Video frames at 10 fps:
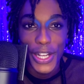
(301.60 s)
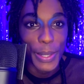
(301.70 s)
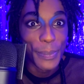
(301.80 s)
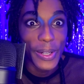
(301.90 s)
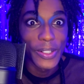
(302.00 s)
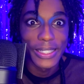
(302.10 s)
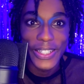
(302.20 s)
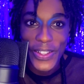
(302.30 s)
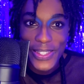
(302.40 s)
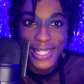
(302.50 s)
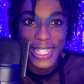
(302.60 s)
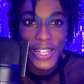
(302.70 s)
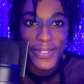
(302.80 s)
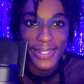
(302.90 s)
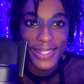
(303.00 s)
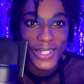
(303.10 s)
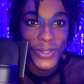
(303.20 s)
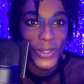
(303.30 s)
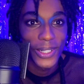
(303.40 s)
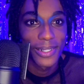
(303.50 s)
Apparently all the security there
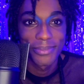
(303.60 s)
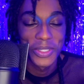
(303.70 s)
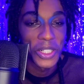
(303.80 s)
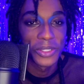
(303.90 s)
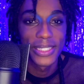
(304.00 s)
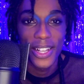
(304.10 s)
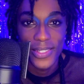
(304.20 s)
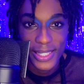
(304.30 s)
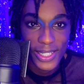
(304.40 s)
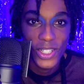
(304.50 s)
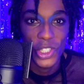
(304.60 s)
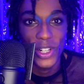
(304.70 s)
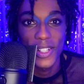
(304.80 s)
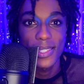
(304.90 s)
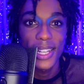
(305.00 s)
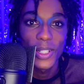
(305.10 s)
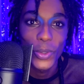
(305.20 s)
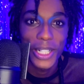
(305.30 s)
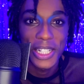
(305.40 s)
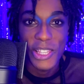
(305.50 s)
were, downstairs or outside
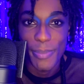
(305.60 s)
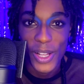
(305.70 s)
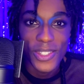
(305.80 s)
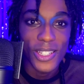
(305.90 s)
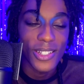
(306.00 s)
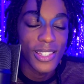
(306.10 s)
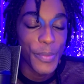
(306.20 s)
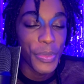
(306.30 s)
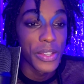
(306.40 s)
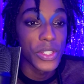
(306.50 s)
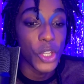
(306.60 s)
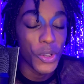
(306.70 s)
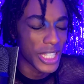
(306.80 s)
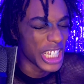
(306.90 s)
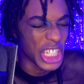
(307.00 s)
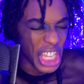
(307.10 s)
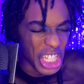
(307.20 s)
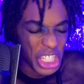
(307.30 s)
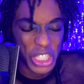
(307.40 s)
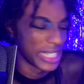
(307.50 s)
working as bouncers. So I was like,
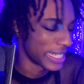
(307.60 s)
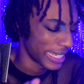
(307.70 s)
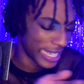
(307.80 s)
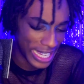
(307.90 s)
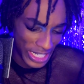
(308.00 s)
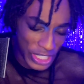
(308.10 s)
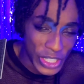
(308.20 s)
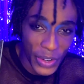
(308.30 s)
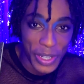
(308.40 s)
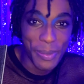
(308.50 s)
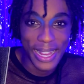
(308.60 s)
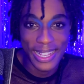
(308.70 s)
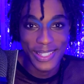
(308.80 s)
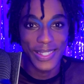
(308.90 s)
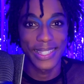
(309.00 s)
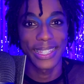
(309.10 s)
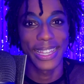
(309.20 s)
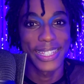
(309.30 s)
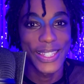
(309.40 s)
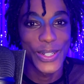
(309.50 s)
yes. And I was like kind of scurried past just in
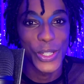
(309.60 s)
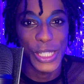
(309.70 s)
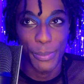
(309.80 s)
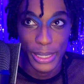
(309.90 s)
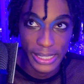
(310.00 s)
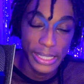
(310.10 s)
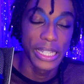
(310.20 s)
case, somebody